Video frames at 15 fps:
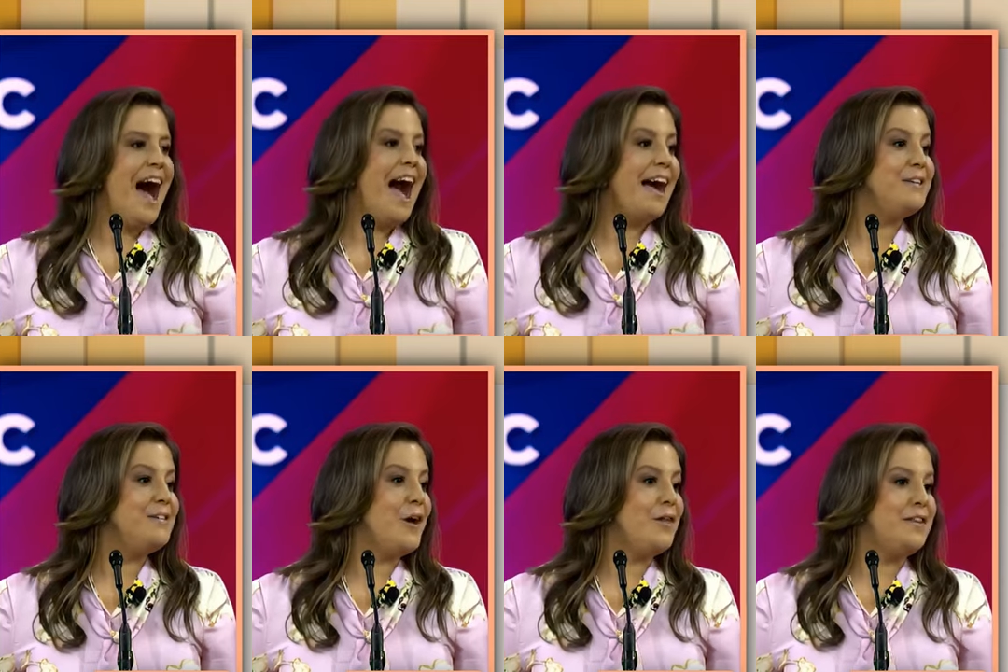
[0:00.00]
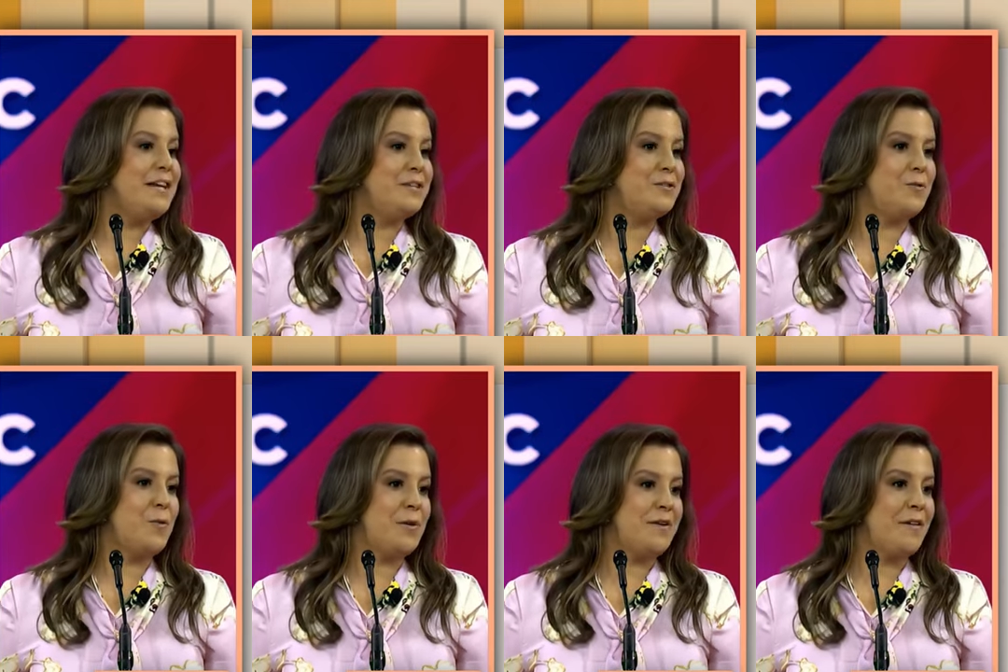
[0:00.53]
I saw the
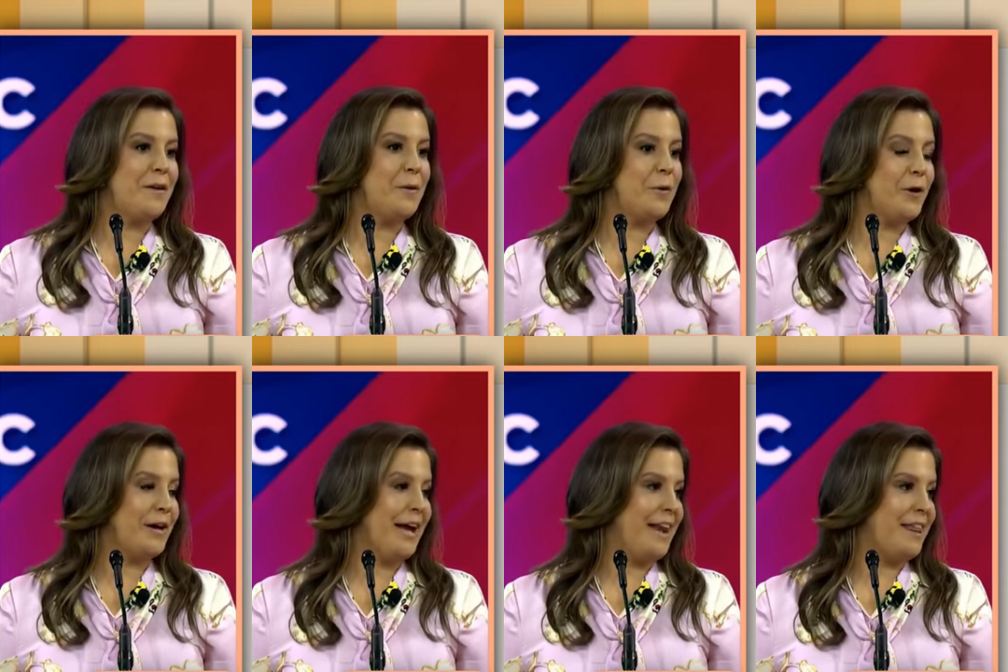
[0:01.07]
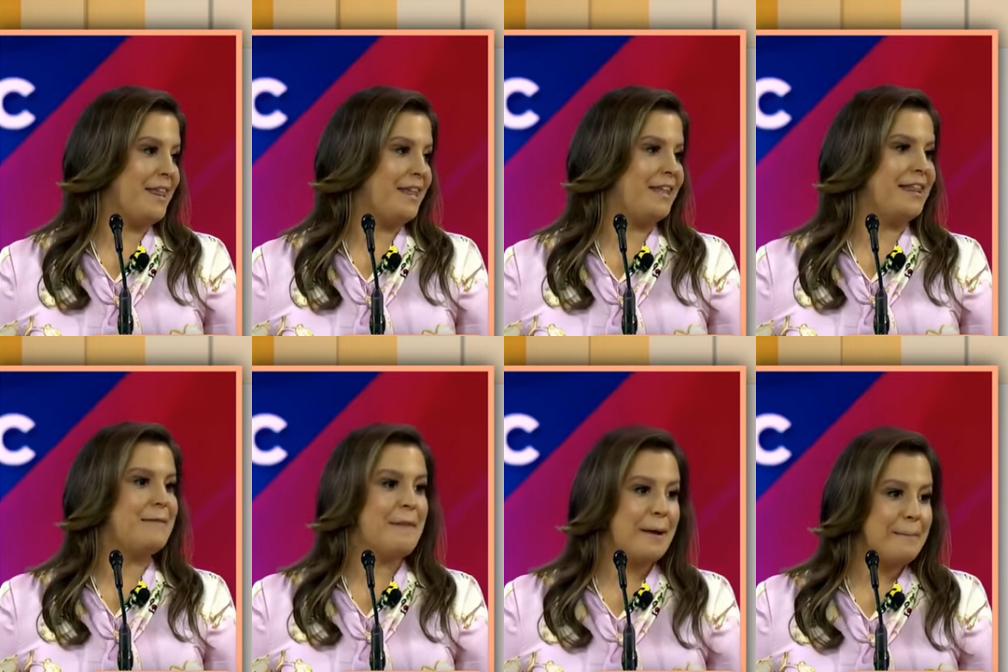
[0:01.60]
extraordinary work ethic
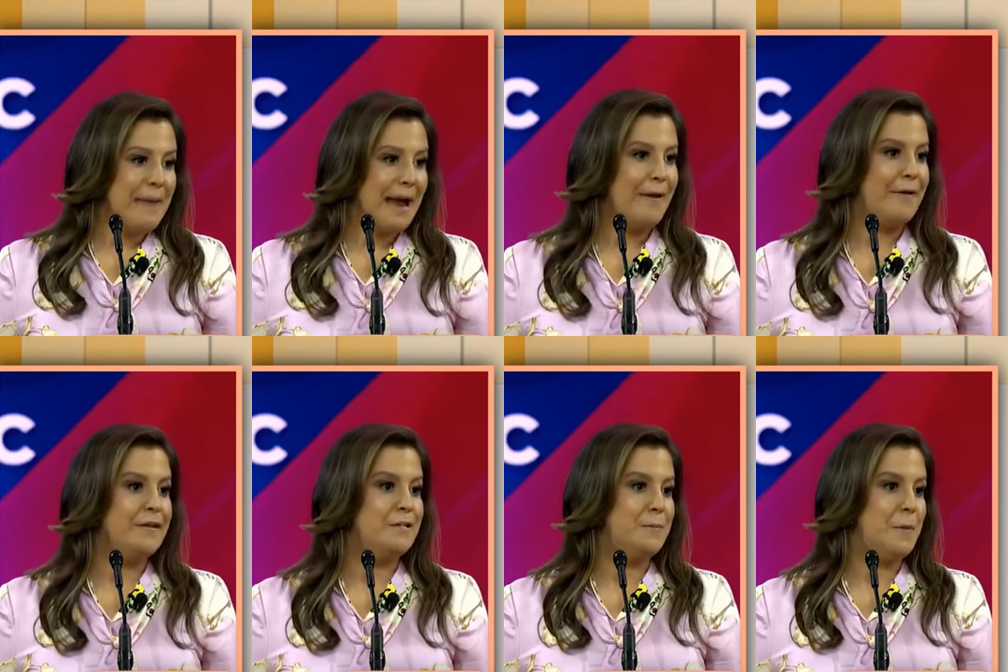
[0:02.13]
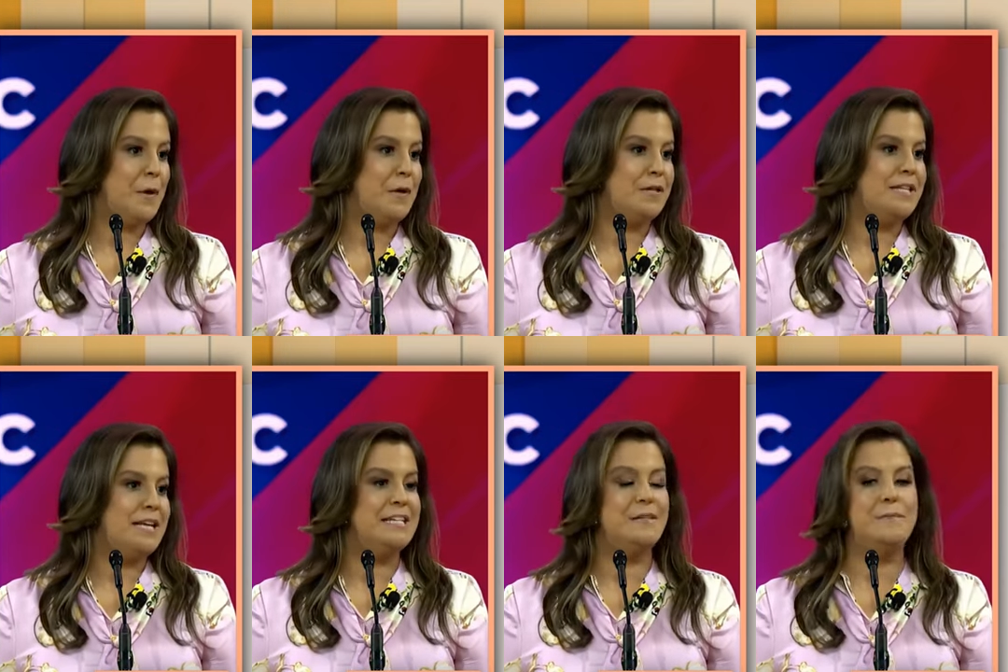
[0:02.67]
that my parents put
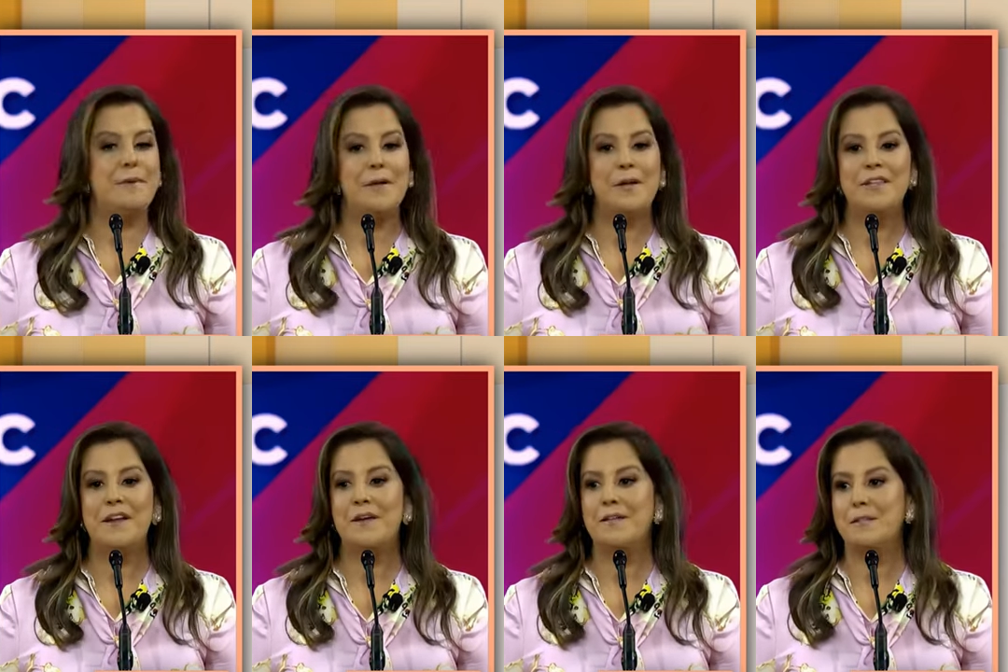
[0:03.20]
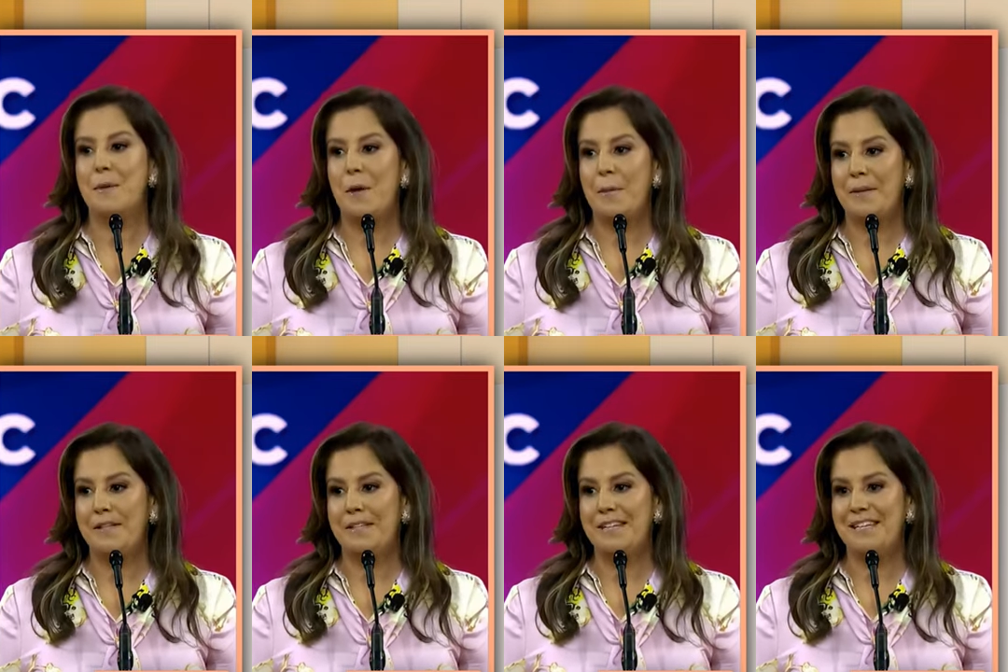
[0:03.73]
into building their small
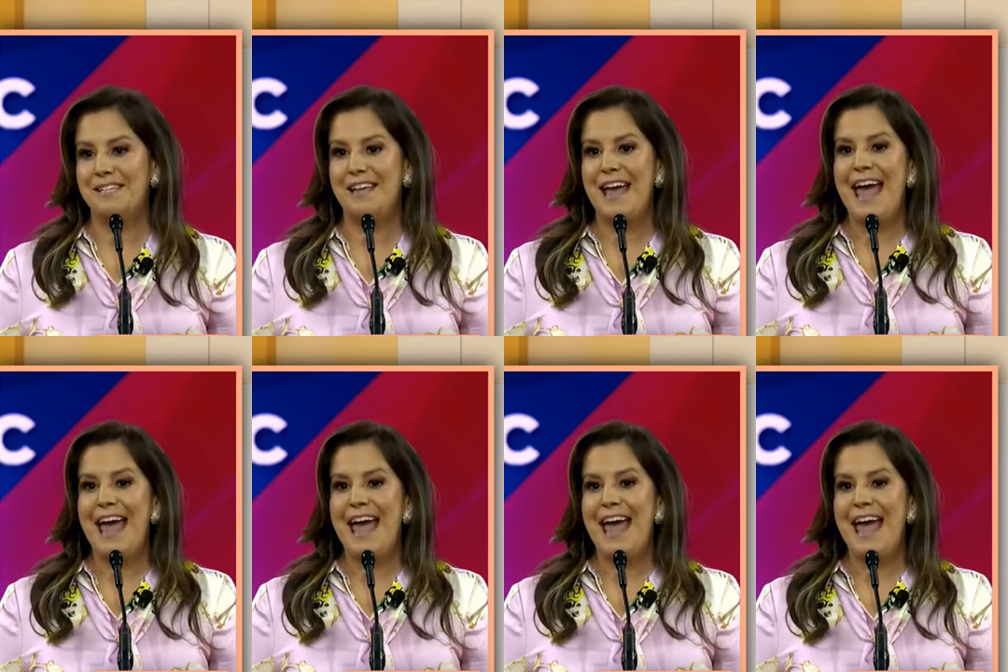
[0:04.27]
business